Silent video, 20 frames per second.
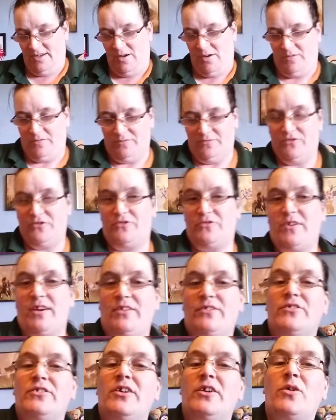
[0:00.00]
Of
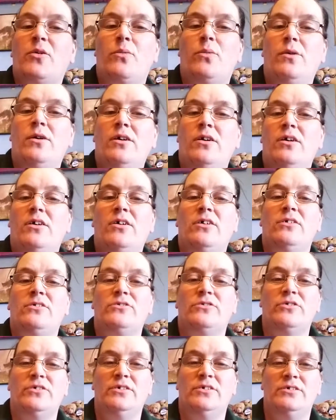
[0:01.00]
Jurassic
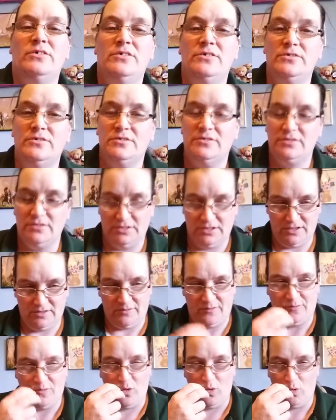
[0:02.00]
World.
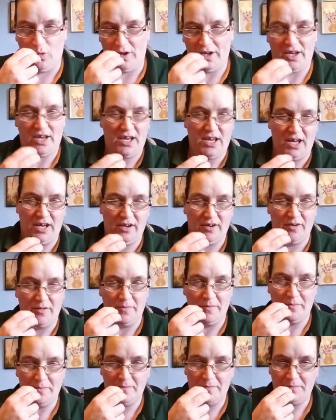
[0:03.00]
Fallen
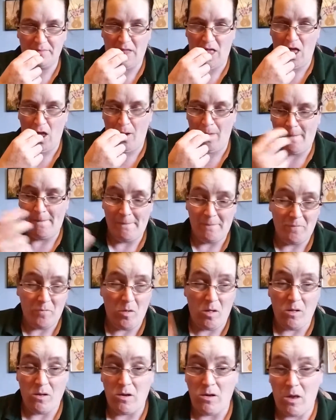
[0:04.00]
Kingdom.
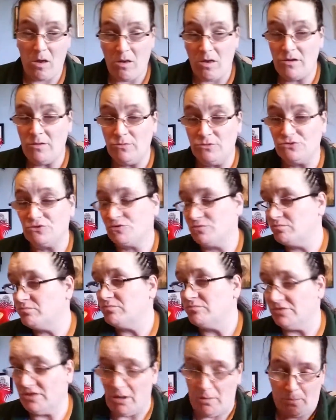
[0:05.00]
That was,
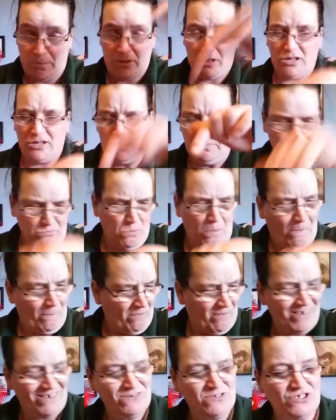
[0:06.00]
yeah.
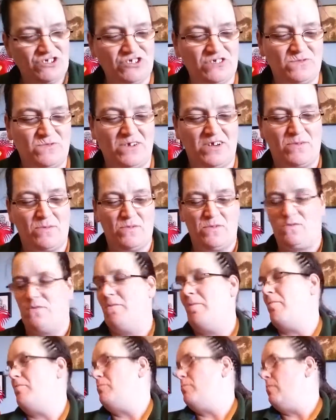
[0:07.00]
Go watch it to find out what we
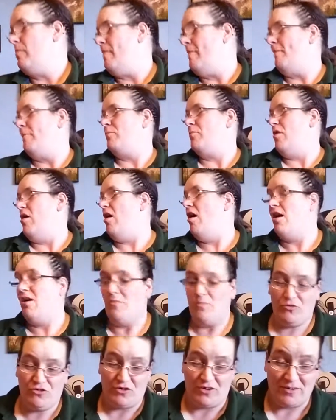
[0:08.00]
thought.
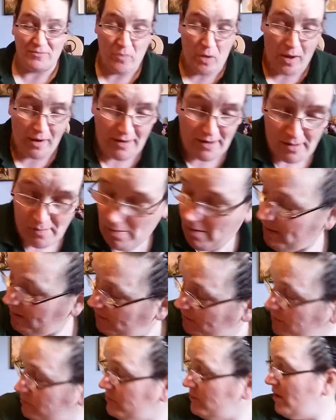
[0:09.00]
Sorry.
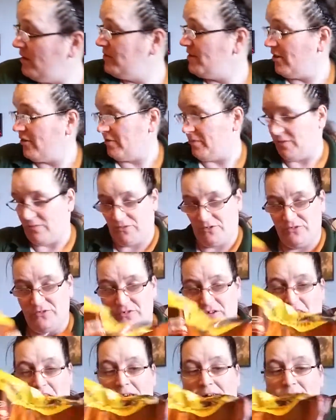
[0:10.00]
Terribly rude.
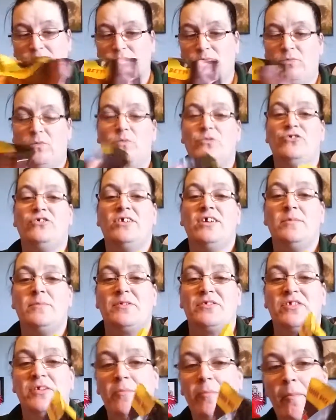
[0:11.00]
Would you like a
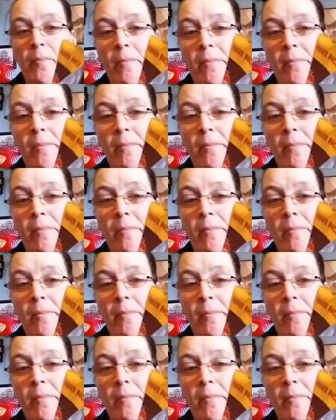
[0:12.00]
biscuit?